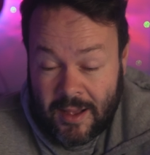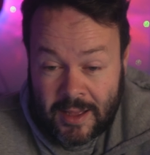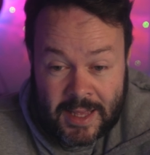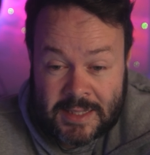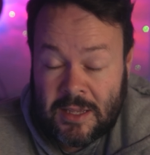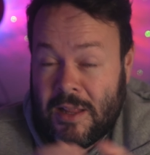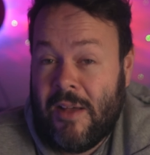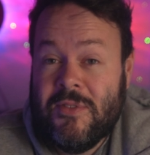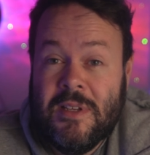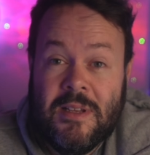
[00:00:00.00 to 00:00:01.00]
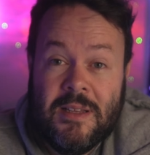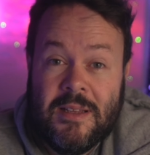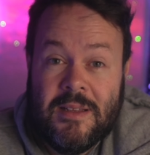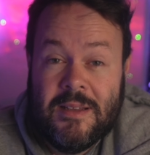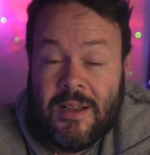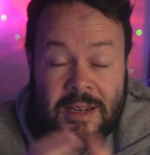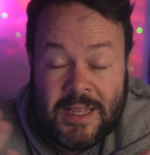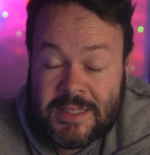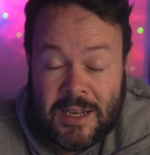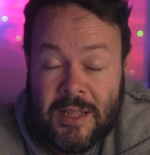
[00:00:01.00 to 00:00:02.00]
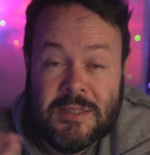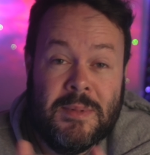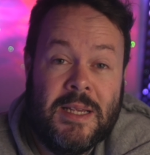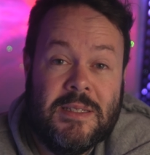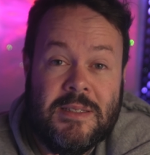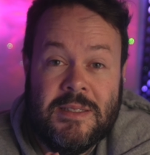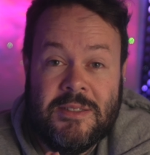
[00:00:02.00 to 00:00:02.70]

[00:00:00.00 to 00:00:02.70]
I guess I'll have to, I need to learn some lessons.